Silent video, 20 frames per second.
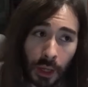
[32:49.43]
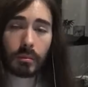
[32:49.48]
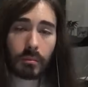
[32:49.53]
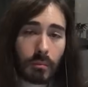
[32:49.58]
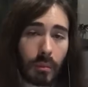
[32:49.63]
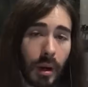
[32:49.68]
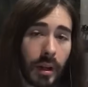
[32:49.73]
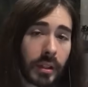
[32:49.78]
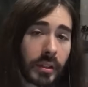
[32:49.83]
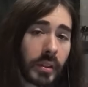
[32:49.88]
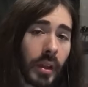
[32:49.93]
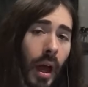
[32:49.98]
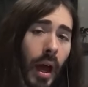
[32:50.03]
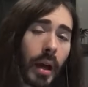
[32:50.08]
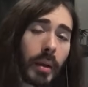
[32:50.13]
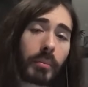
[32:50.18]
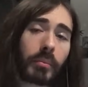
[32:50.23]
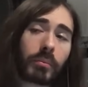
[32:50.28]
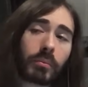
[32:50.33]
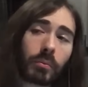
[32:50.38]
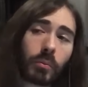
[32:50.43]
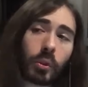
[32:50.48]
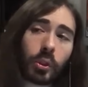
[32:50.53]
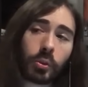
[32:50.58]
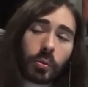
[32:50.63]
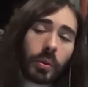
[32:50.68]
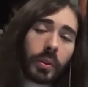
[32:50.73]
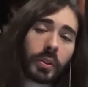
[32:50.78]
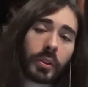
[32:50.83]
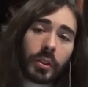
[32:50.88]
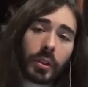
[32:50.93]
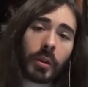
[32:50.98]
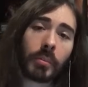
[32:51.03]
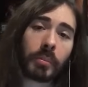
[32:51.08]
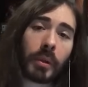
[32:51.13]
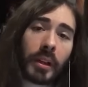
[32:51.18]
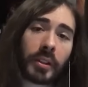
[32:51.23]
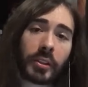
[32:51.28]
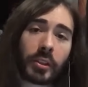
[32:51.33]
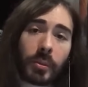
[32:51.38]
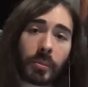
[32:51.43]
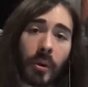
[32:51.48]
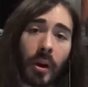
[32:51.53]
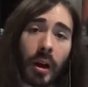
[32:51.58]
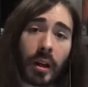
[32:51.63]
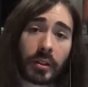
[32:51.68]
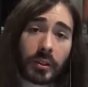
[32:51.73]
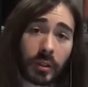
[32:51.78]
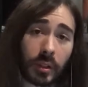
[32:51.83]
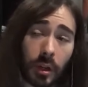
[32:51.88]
But it's not, which was a pleasant surprise.